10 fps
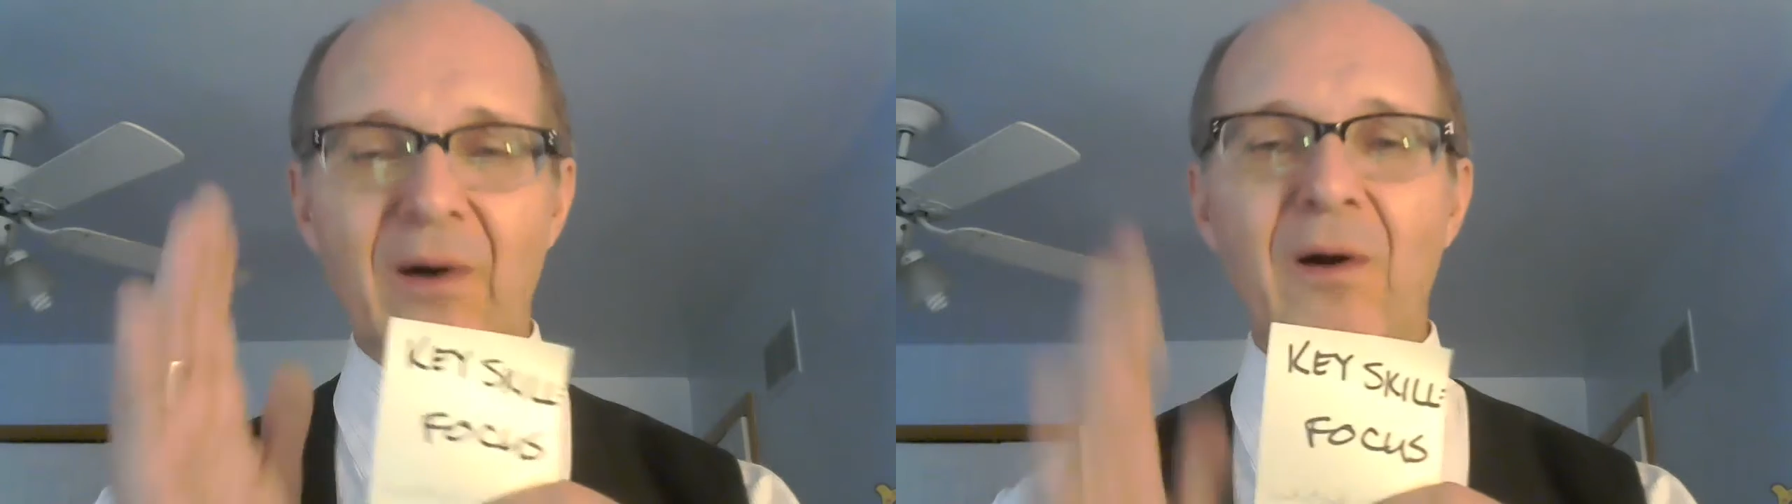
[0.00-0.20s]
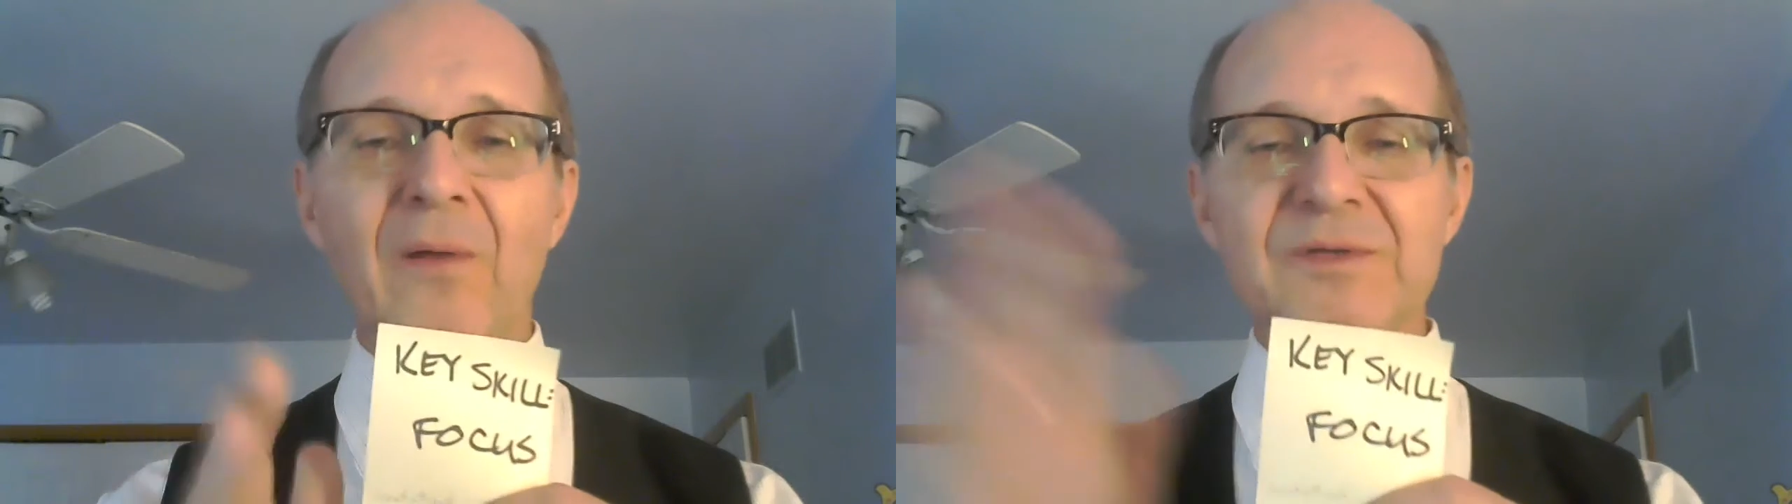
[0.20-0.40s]

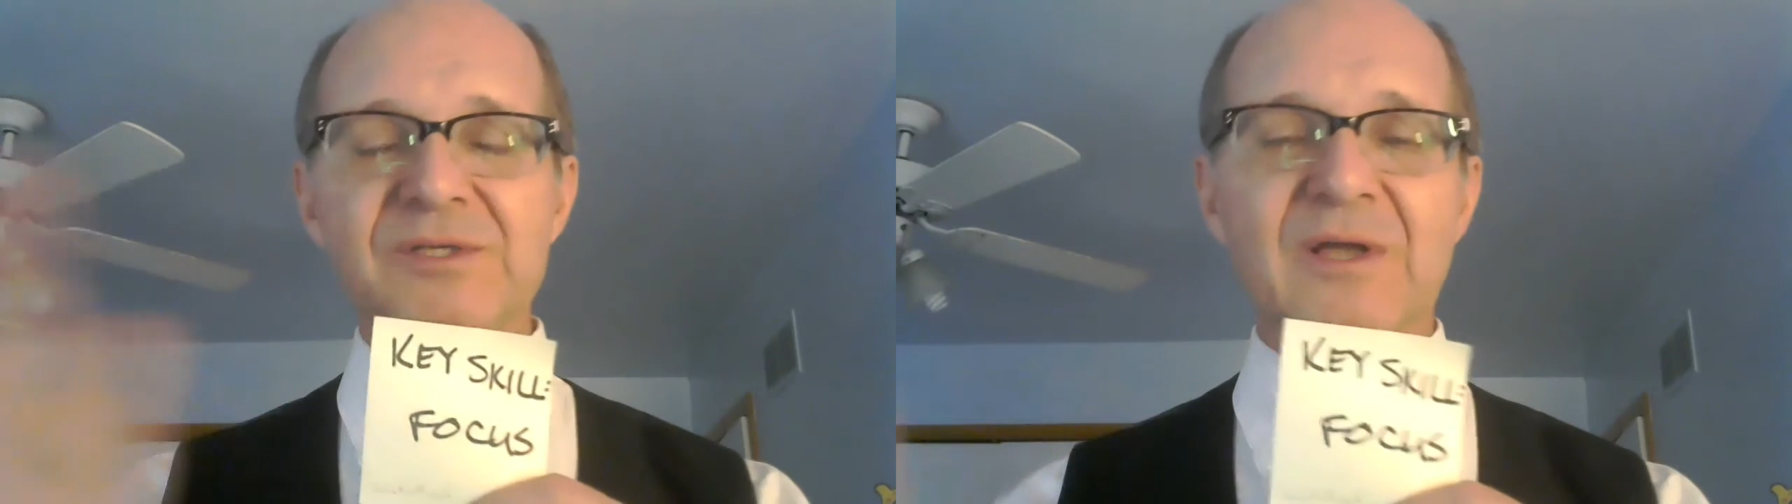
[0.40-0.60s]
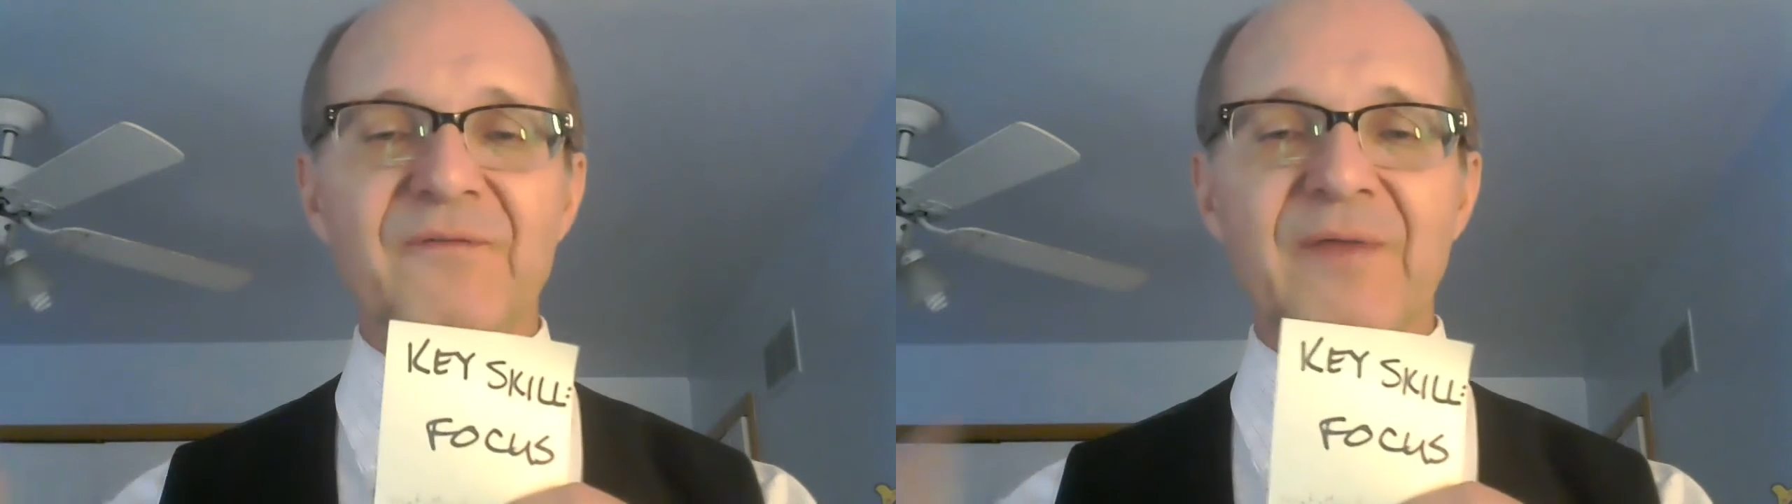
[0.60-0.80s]
all the
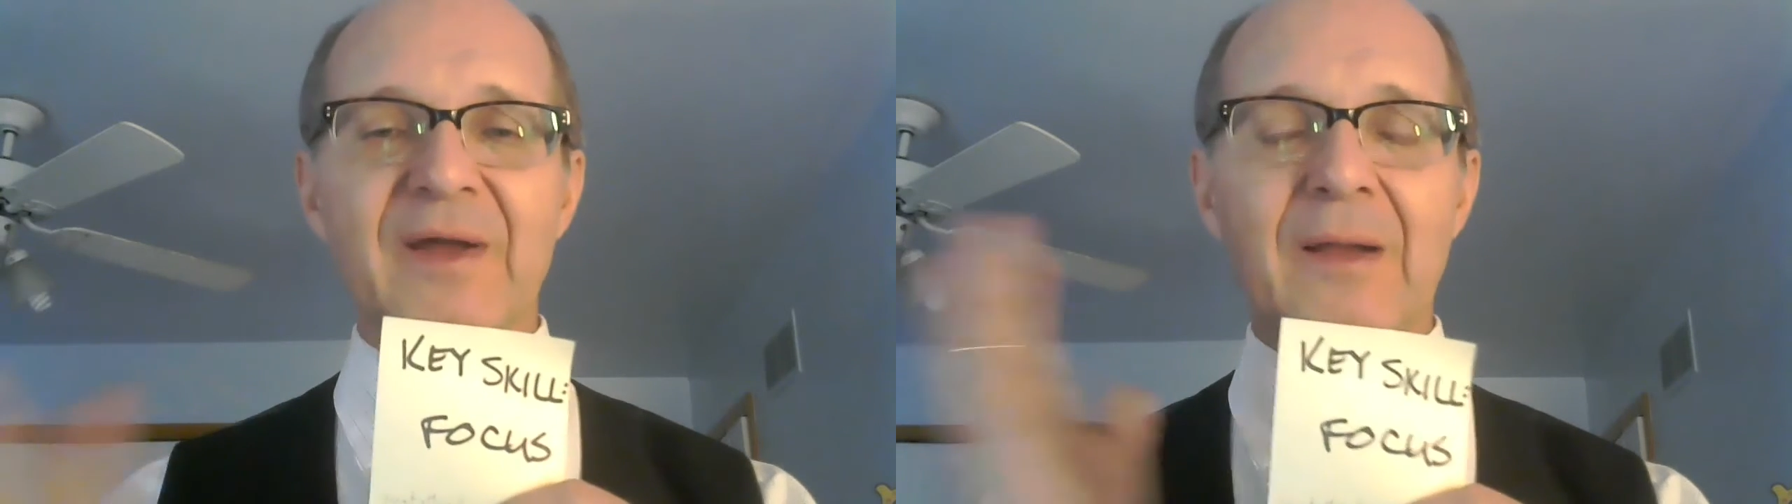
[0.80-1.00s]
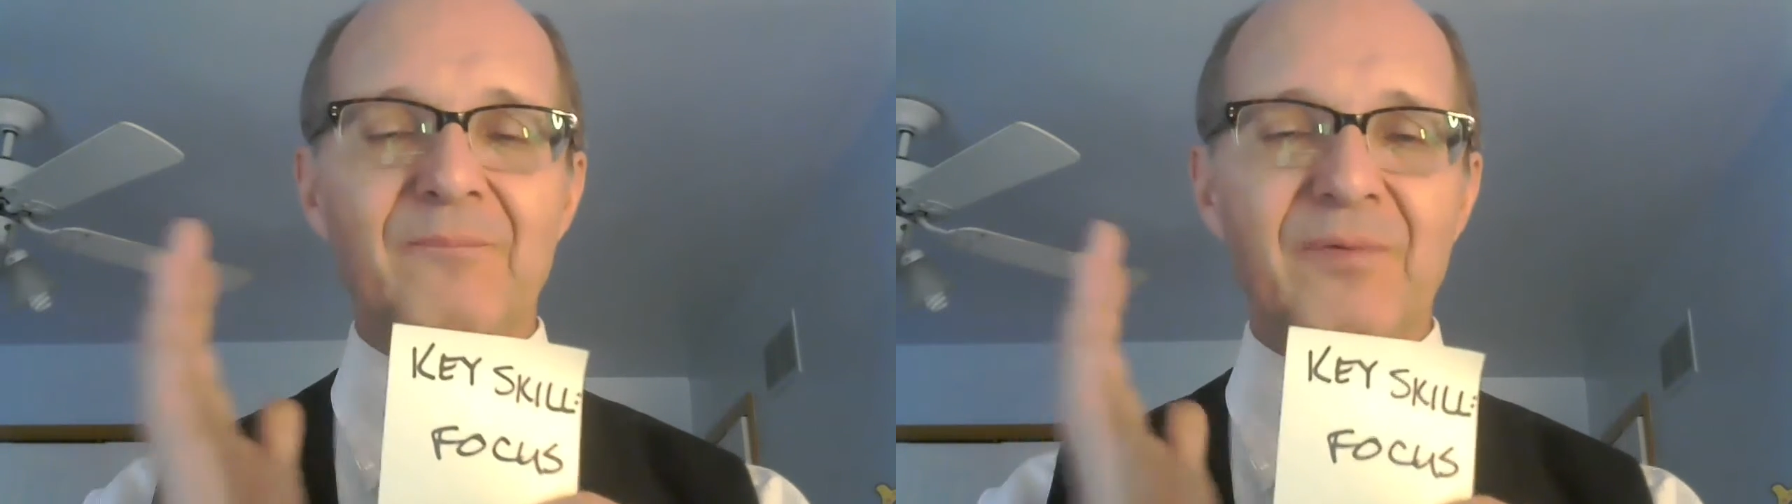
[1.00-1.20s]
stuff that